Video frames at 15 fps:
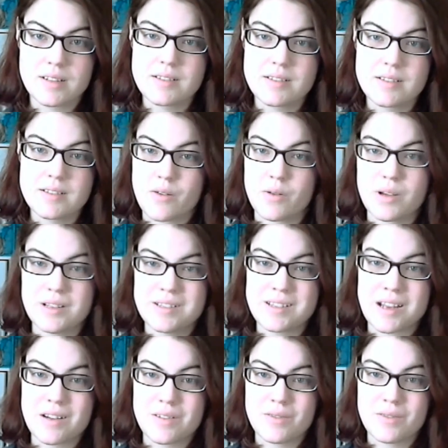So
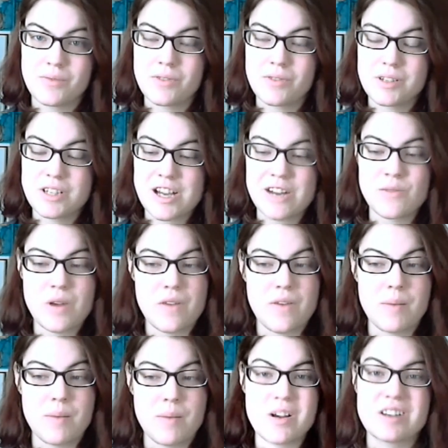instead of January,
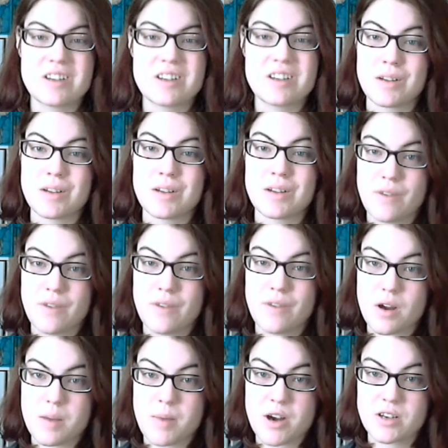February, it's January,
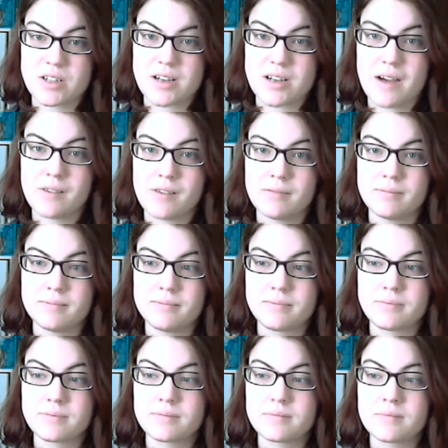February, March now.
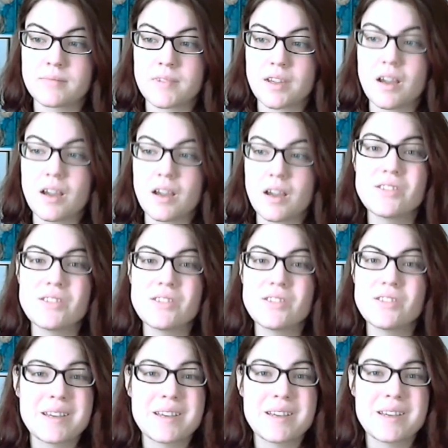Also
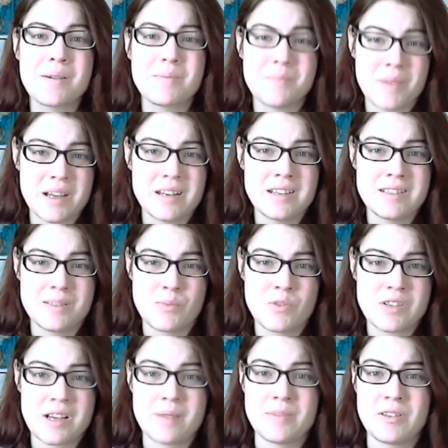because I might need some more
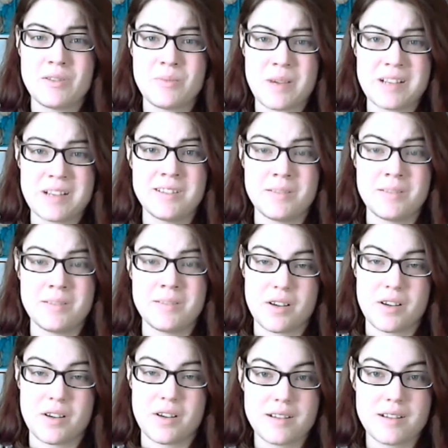time to do my steampunk
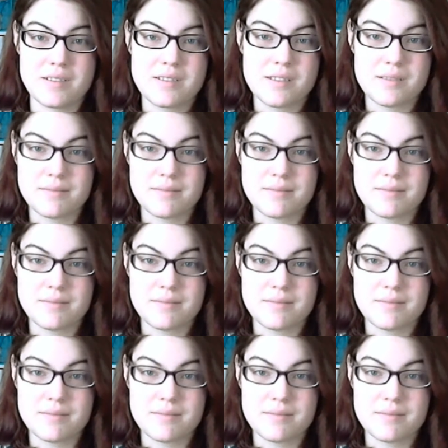things.